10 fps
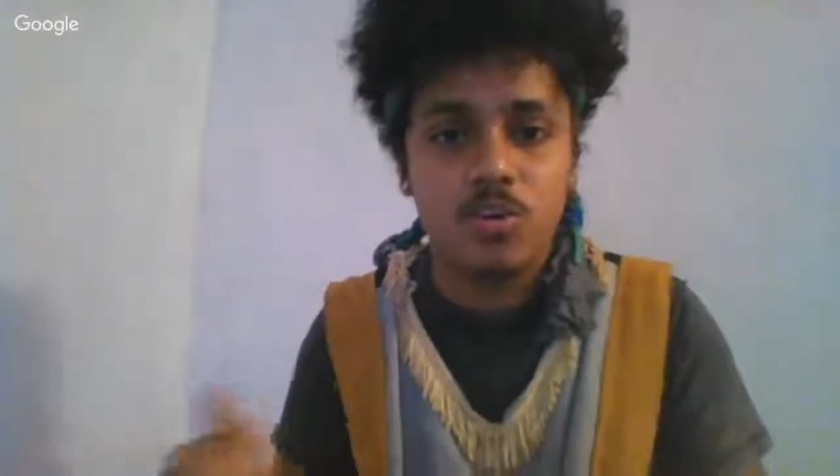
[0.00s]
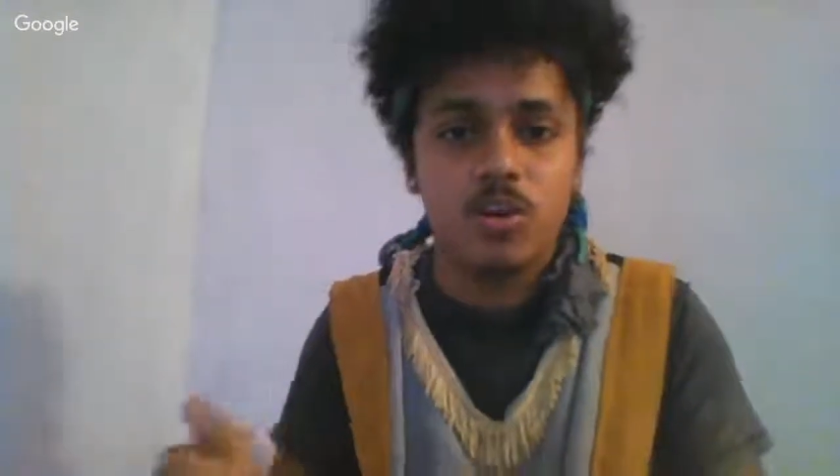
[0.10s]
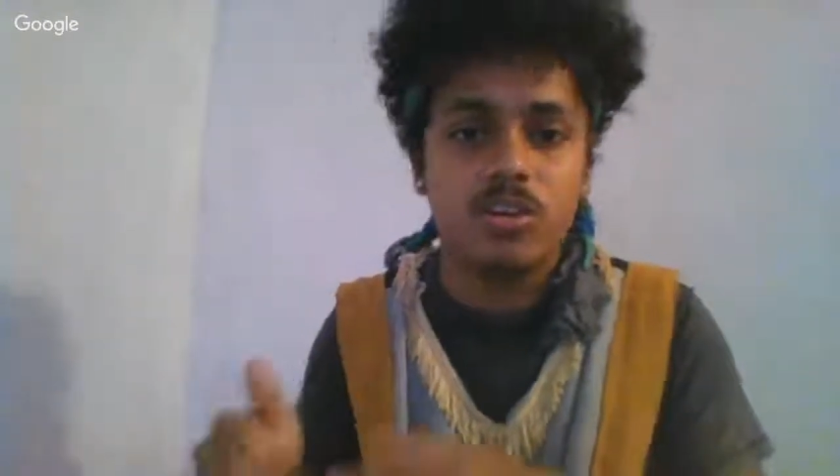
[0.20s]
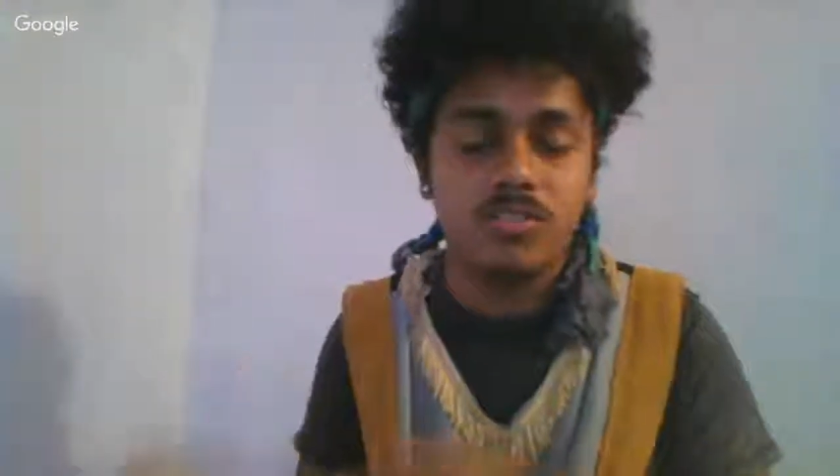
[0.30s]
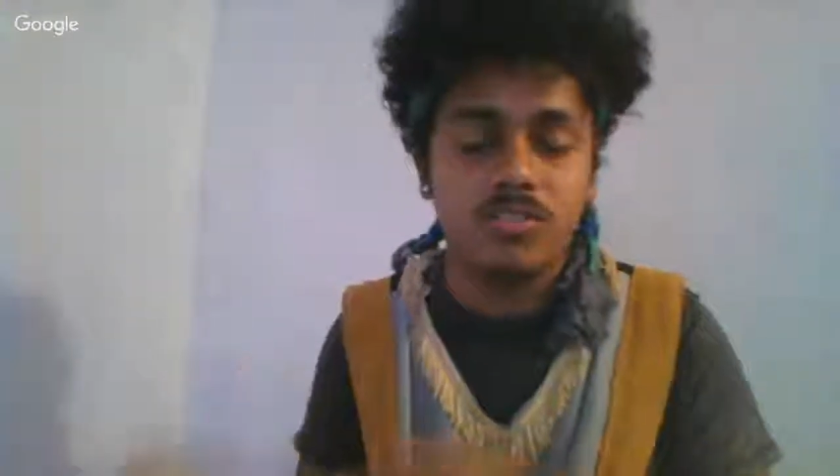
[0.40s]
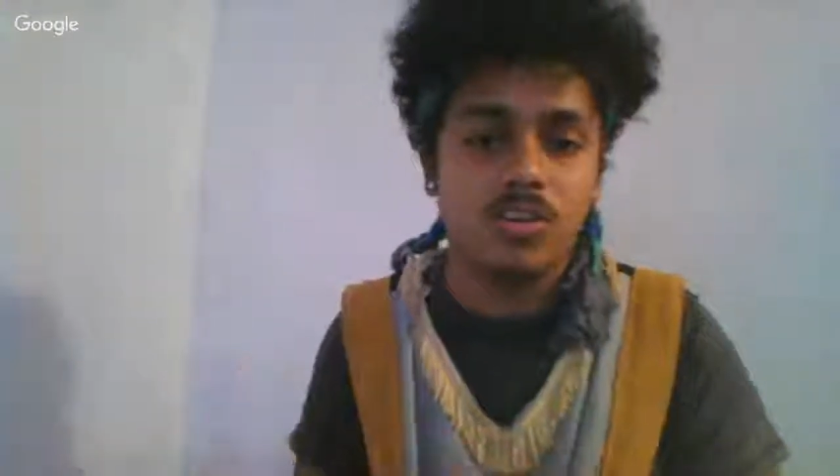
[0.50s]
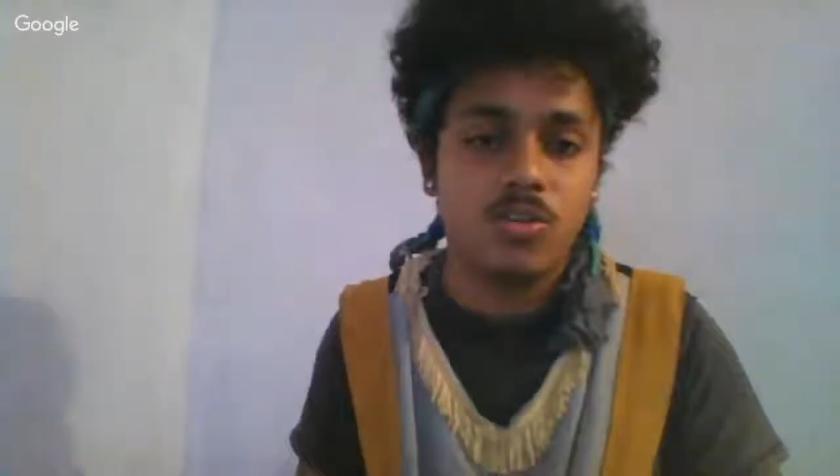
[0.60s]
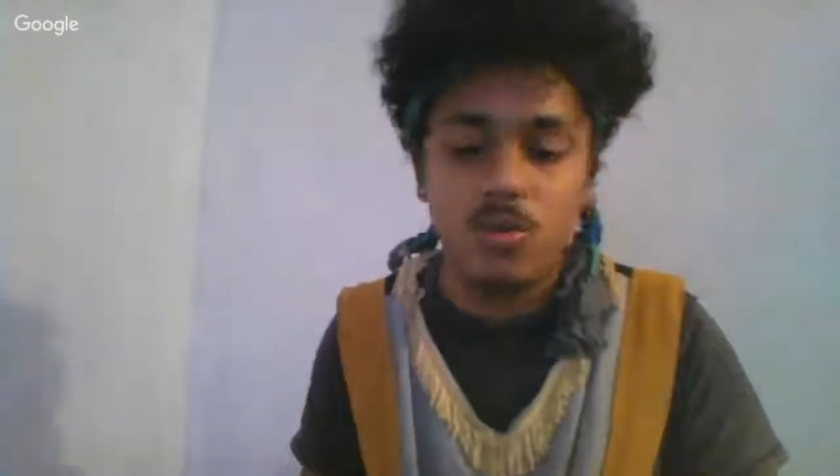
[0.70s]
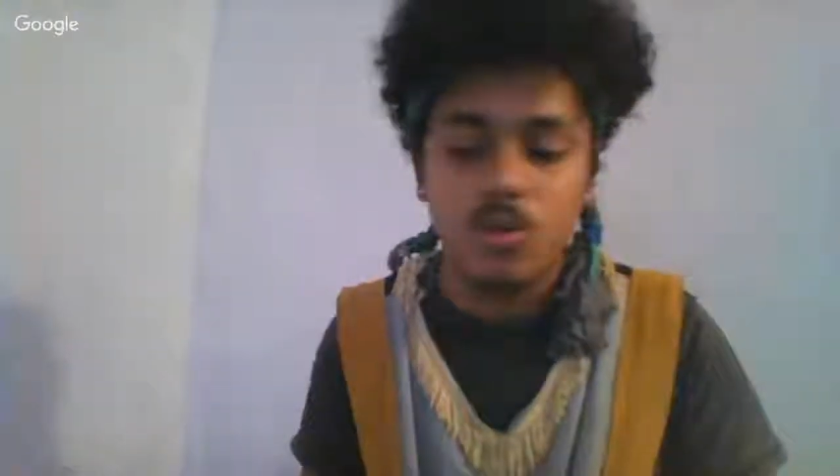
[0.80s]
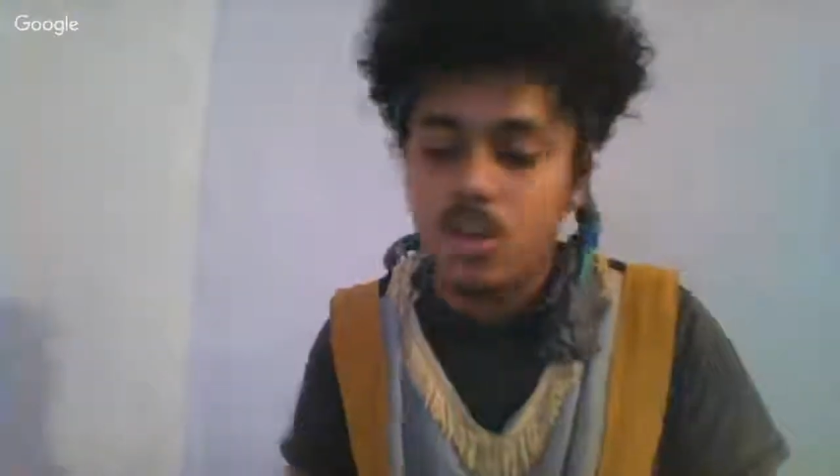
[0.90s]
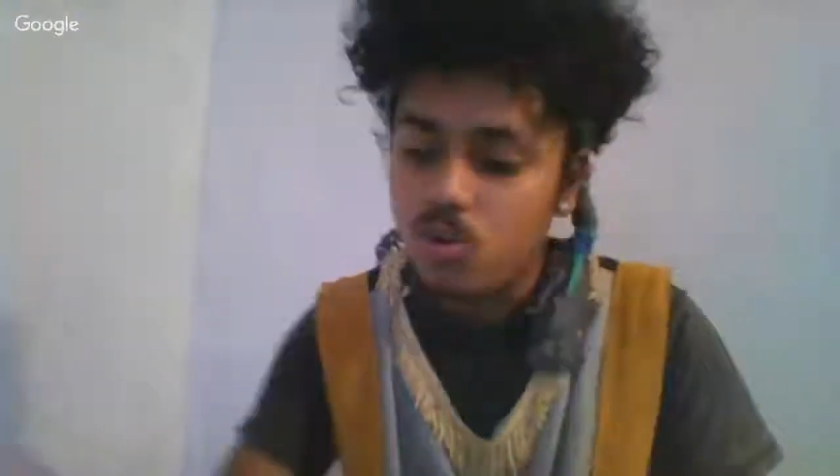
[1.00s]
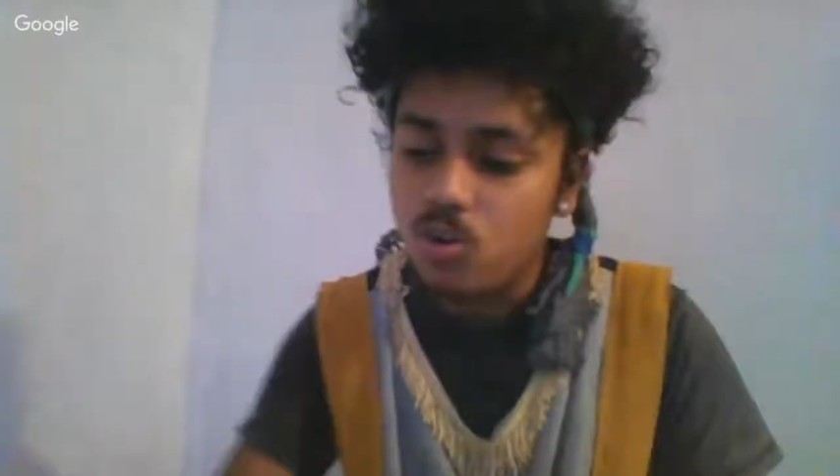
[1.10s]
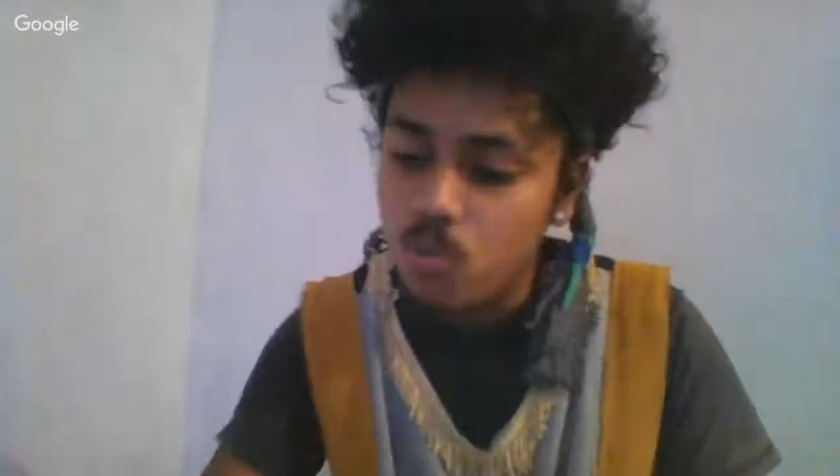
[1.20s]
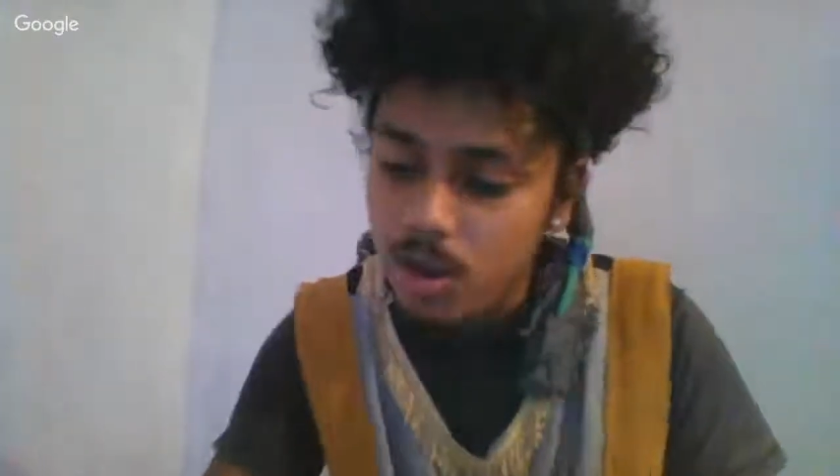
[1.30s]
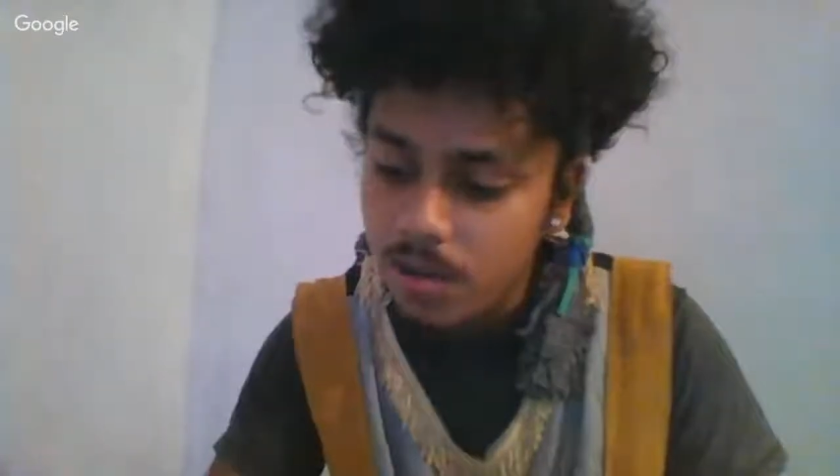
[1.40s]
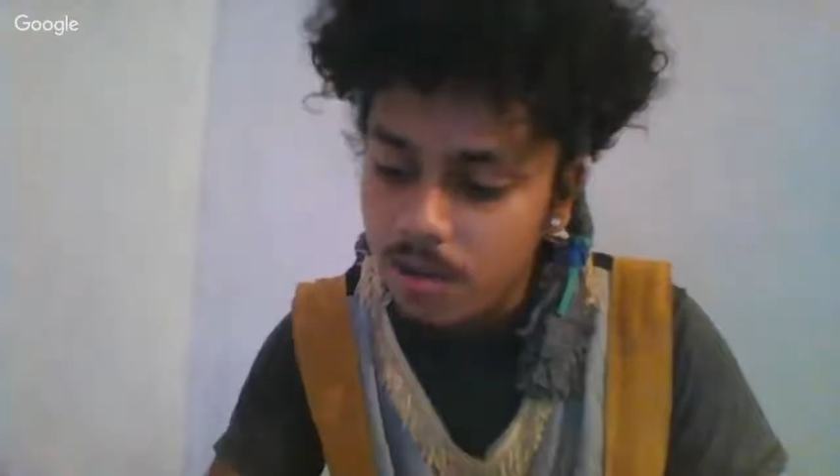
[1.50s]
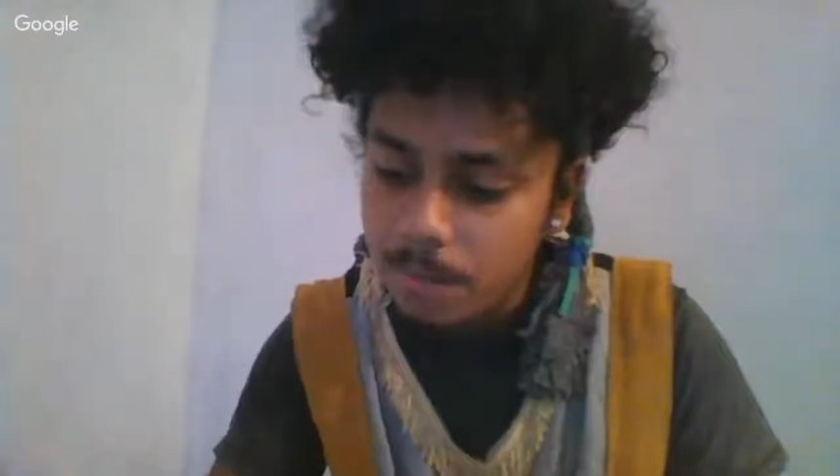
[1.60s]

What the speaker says: all continue. You know what?